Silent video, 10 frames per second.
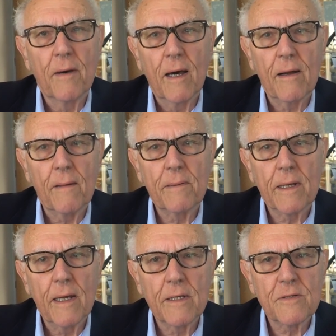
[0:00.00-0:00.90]
our
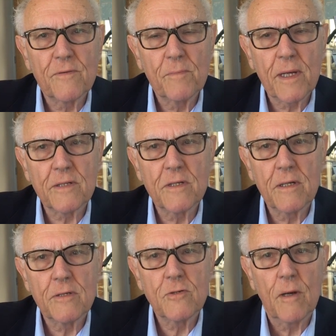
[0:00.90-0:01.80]
application from
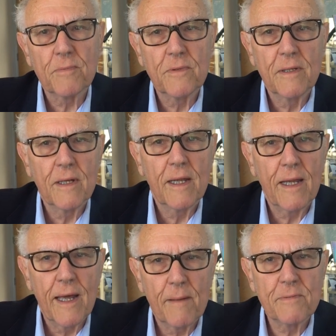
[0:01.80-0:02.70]
Exeter dropped in their
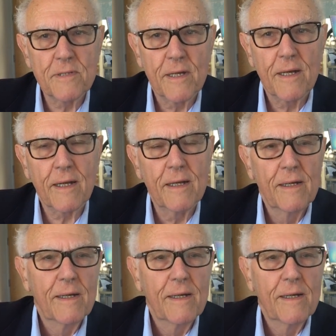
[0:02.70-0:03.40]
lap saying,